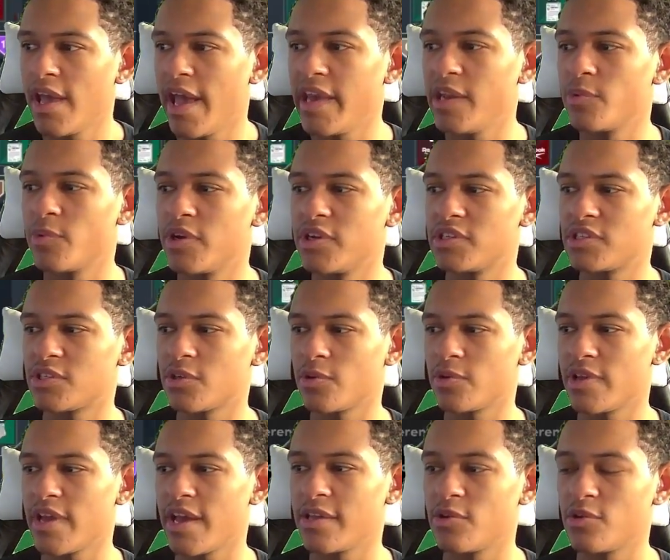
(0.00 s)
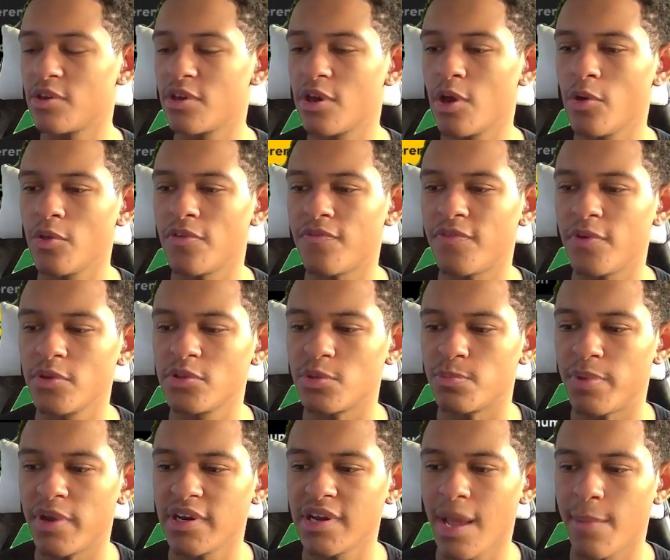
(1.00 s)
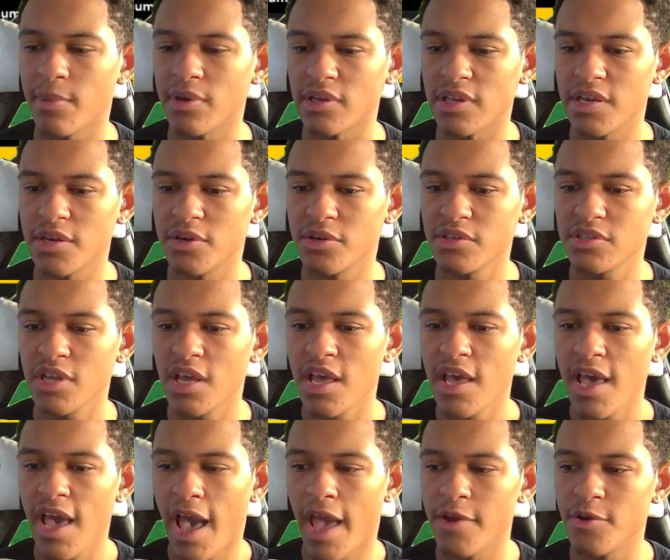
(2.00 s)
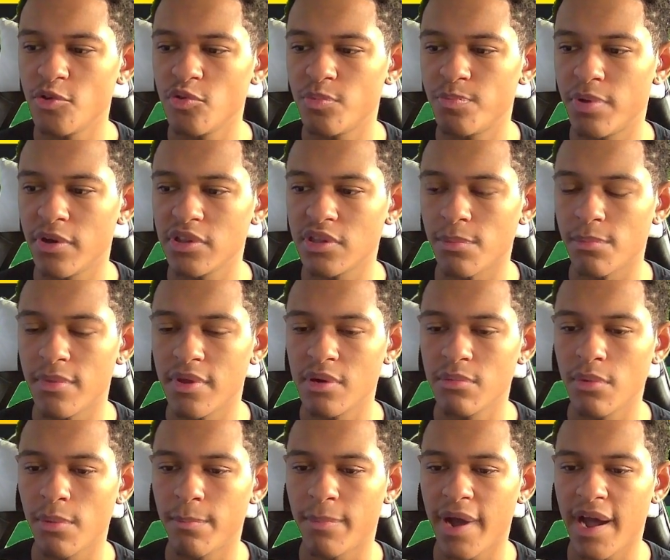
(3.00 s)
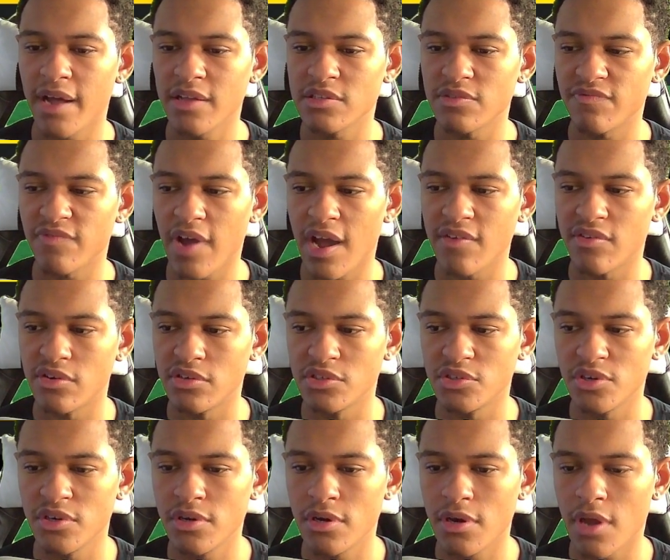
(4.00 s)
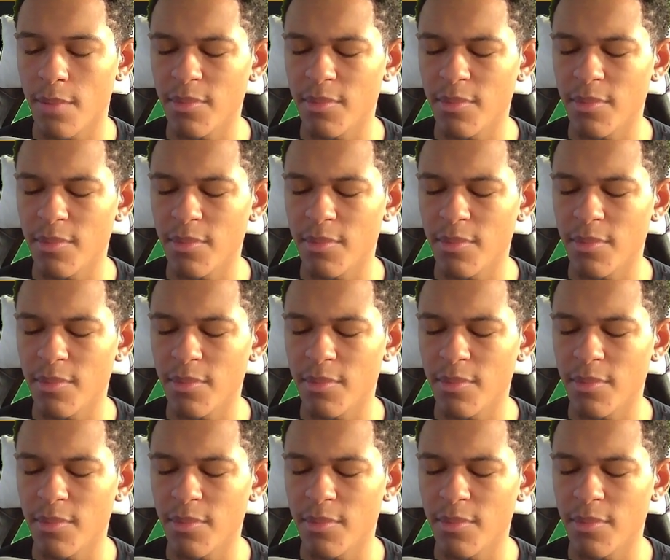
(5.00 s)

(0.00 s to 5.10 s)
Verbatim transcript: Anyway, so you can go the filter Pink Diamond Lakers and you would put the minimum buyout to 500.